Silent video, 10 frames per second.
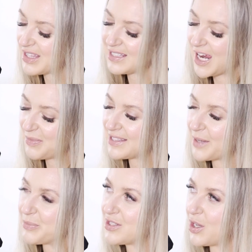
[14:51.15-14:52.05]
By the time this
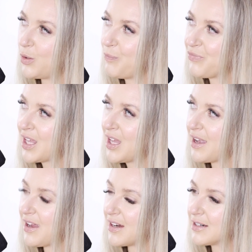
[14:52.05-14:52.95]
episode
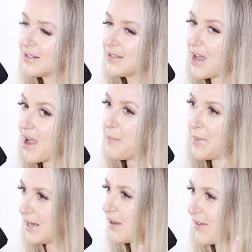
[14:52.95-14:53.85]
airs, I
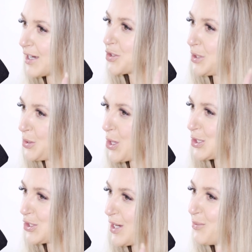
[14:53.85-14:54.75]
might have actually
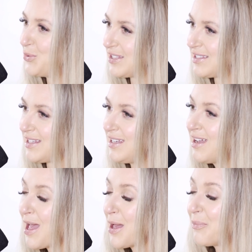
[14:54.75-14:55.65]
launched it. We'll see.